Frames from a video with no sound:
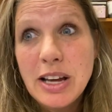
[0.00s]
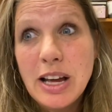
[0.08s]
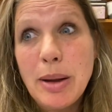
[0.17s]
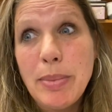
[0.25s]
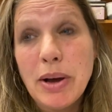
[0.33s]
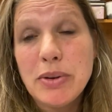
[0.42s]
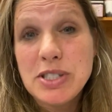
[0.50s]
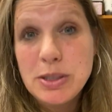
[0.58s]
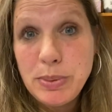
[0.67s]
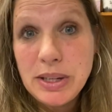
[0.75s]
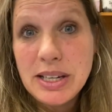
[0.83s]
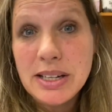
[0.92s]
about
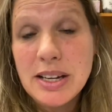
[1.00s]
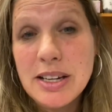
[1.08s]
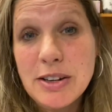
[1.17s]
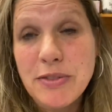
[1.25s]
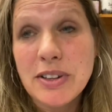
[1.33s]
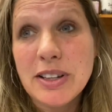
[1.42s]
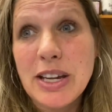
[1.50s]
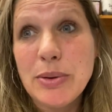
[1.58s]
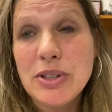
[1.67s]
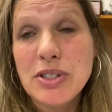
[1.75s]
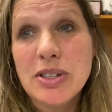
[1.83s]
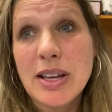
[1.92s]
speaking in a different
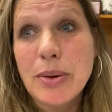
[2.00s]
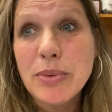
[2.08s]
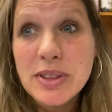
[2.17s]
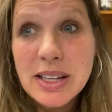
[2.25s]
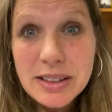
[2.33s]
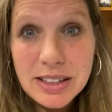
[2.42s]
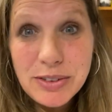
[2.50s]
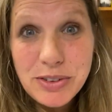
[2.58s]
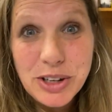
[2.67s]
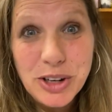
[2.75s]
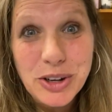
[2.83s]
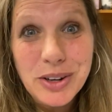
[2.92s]
language, so that when they leave
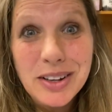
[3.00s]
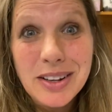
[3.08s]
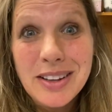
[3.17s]
here,